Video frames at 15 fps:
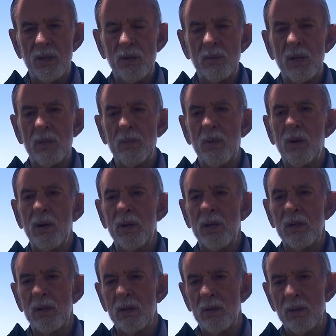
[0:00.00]

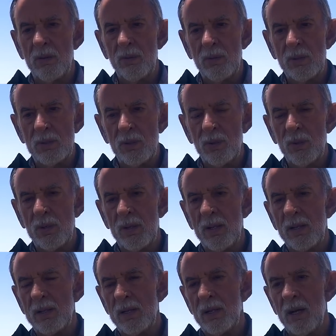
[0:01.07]
McMonagle was who at
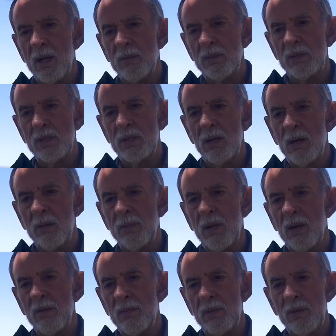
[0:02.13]
the time was a top
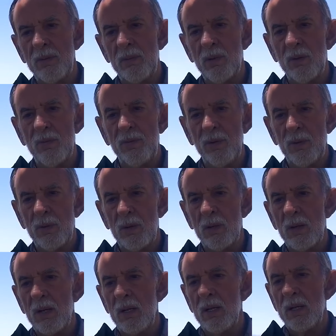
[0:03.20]
government remote
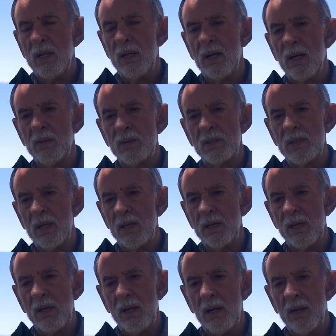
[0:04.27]
viewer, and I was
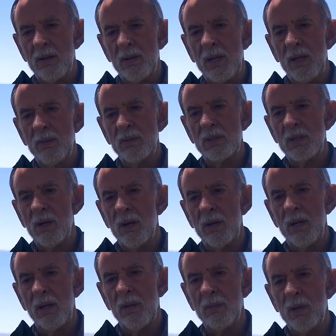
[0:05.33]
standing together, and he was
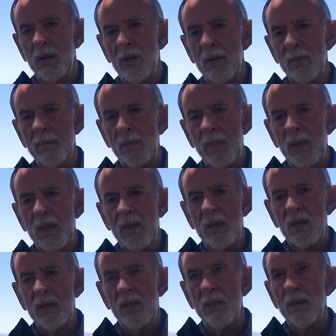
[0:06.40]
talking about
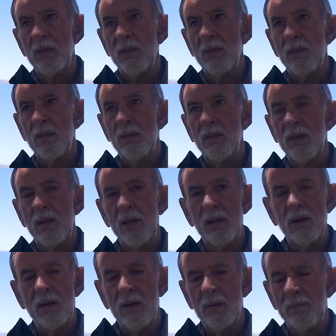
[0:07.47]

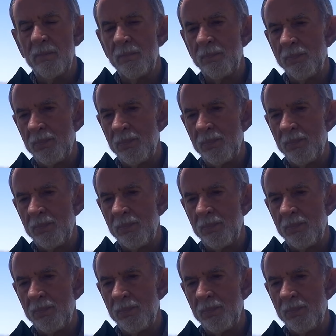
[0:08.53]
the